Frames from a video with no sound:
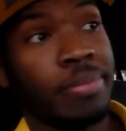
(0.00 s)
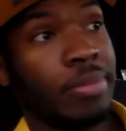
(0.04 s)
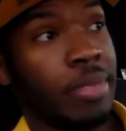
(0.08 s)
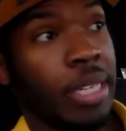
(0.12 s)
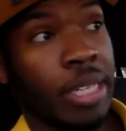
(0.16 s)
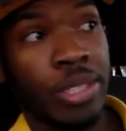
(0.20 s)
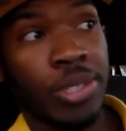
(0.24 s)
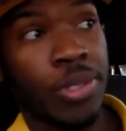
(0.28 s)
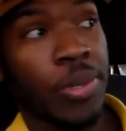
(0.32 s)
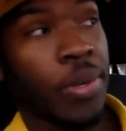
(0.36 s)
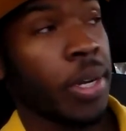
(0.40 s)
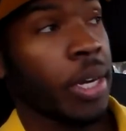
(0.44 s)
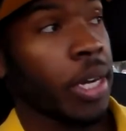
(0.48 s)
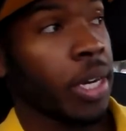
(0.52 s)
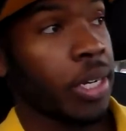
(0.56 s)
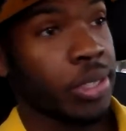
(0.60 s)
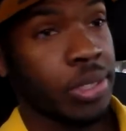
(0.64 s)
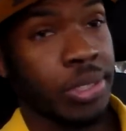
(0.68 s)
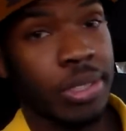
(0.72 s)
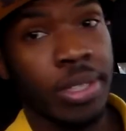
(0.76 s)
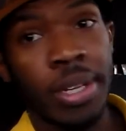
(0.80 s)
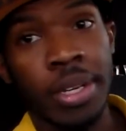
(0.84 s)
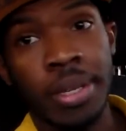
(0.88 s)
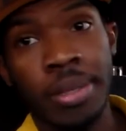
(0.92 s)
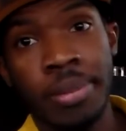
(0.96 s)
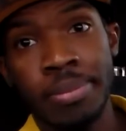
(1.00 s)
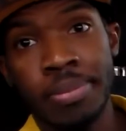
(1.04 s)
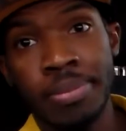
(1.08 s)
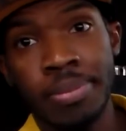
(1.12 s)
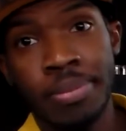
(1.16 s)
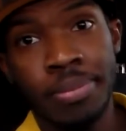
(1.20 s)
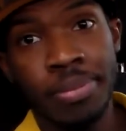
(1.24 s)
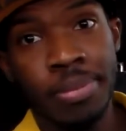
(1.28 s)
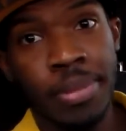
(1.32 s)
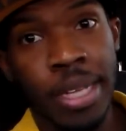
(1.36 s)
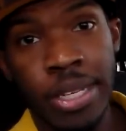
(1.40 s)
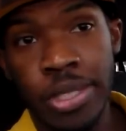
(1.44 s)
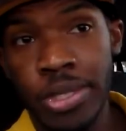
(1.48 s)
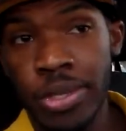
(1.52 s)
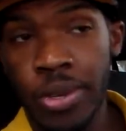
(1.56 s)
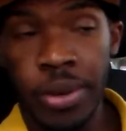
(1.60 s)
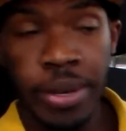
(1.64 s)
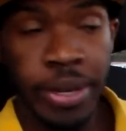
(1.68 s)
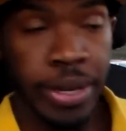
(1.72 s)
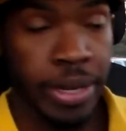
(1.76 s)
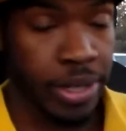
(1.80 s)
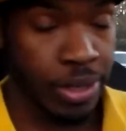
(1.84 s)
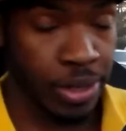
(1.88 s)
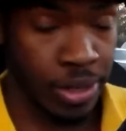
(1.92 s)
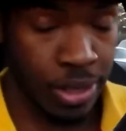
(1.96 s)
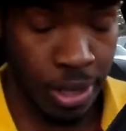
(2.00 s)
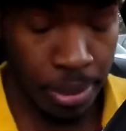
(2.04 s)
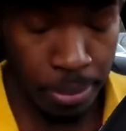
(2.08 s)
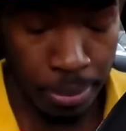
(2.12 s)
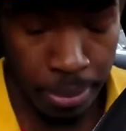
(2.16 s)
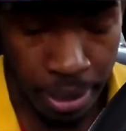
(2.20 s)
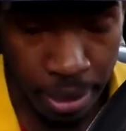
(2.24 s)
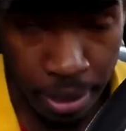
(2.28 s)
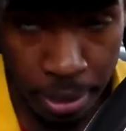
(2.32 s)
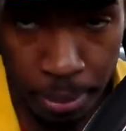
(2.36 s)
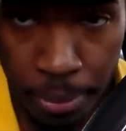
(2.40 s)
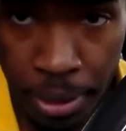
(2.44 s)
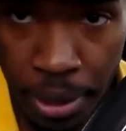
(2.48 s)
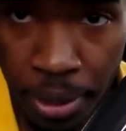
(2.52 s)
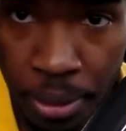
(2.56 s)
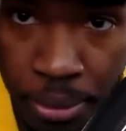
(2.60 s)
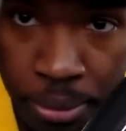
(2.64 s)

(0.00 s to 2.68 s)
That's all I gotta say. That's all I gotta say, man. I'm